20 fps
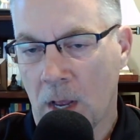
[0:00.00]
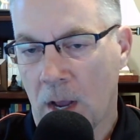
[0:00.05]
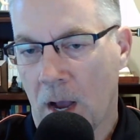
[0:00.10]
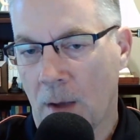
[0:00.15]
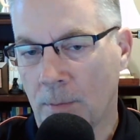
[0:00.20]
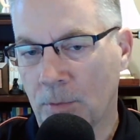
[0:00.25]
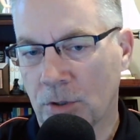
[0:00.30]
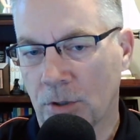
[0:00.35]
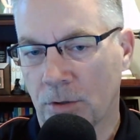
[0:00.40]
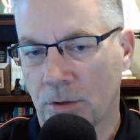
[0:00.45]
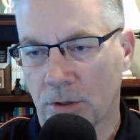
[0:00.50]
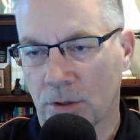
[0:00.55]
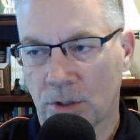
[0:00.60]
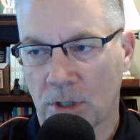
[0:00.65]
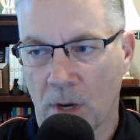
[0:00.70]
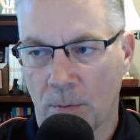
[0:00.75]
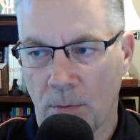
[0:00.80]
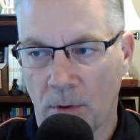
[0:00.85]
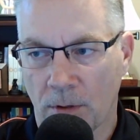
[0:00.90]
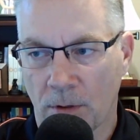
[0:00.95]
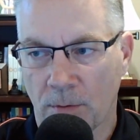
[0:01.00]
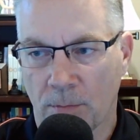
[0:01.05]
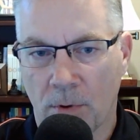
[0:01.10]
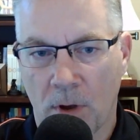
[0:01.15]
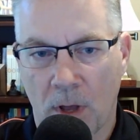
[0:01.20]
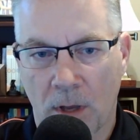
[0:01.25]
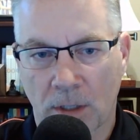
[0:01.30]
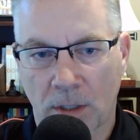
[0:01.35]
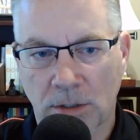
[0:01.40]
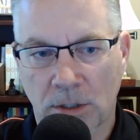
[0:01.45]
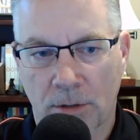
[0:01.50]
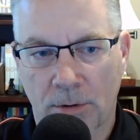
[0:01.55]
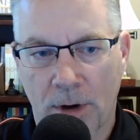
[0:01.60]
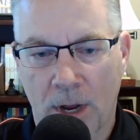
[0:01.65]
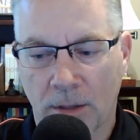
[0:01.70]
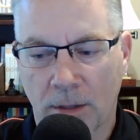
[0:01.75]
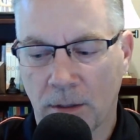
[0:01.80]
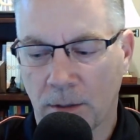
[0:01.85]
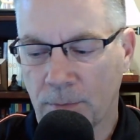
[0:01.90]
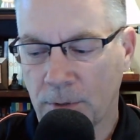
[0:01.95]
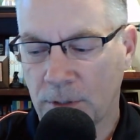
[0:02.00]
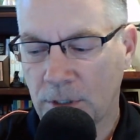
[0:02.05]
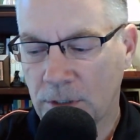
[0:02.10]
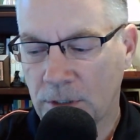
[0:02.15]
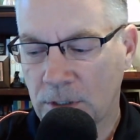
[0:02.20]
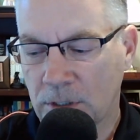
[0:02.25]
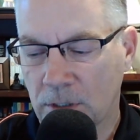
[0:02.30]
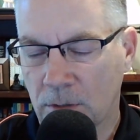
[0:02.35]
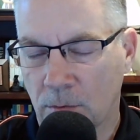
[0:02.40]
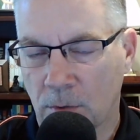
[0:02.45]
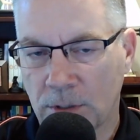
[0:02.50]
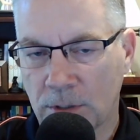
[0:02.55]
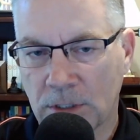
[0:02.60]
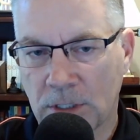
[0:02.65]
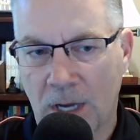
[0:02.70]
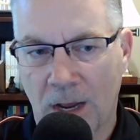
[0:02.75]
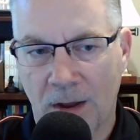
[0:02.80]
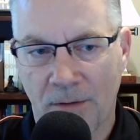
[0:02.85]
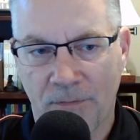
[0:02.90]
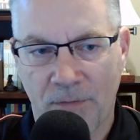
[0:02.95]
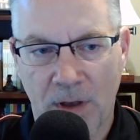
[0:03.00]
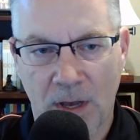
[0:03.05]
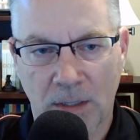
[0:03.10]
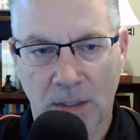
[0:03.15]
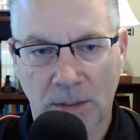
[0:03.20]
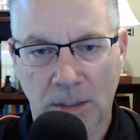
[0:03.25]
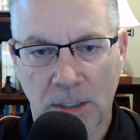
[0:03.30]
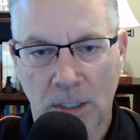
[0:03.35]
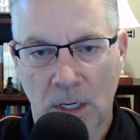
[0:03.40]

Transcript: I'm sure there's a couple other products that are out there, but these are the ones that I found.